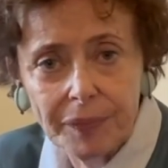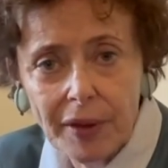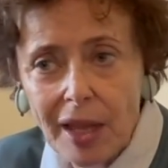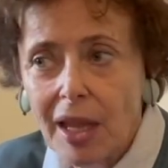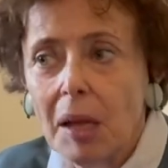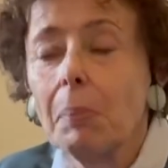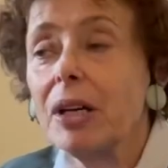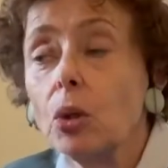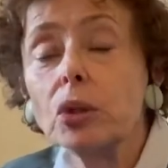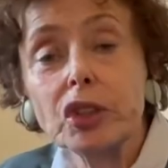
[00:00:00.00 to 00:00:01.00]
Mm-hmm. But
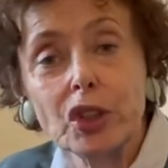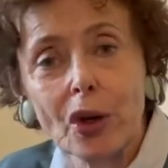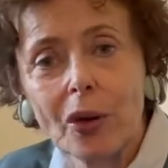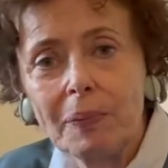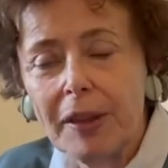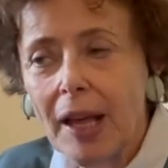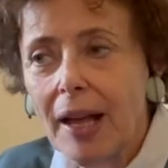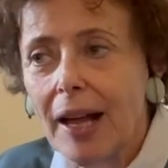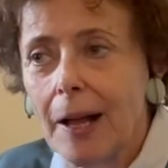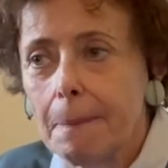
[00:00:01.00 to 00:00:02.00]
also
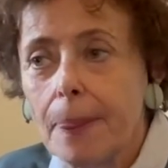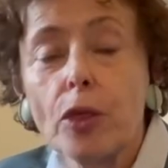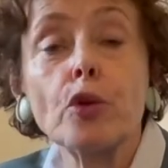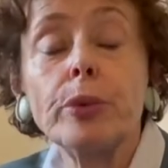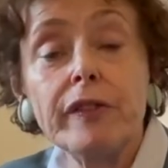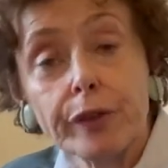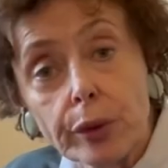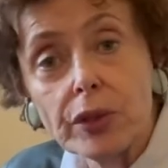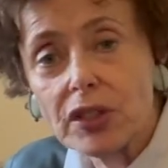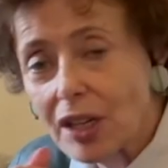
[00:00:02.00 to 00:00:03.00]
the
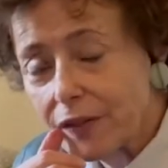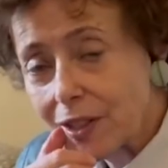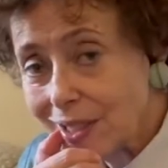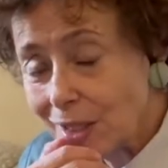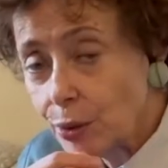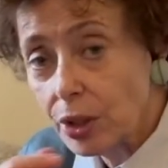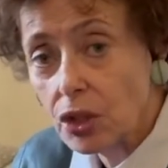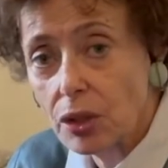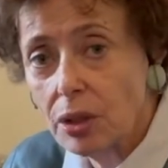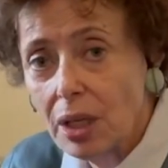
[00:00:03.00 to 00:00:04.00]
reverse of the
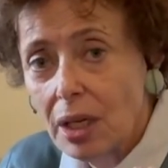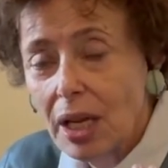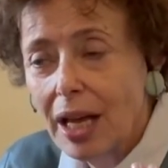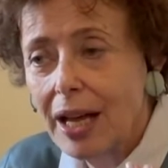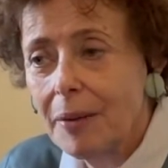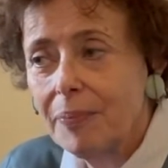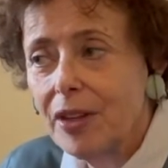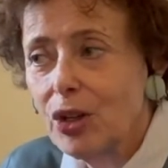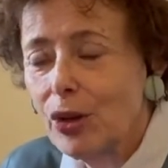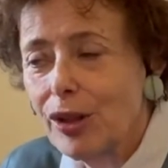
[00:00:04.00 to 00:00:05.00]
situation,
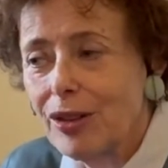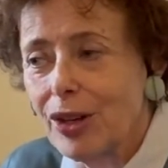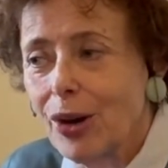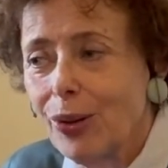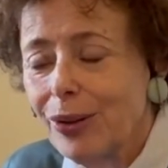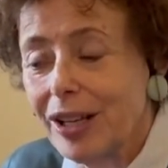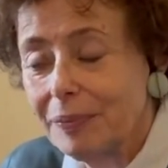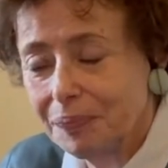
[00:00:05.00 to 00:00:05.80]
the whole